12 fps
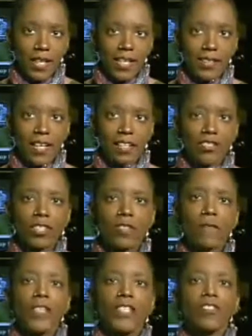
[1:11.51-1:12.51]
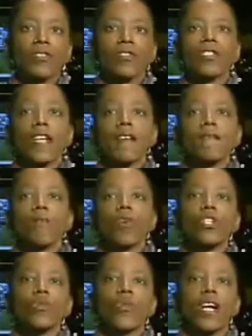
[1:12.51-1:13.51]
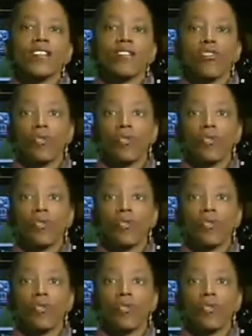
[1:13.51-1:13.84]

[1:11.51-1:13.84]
Intelligence officials say 4 U.S.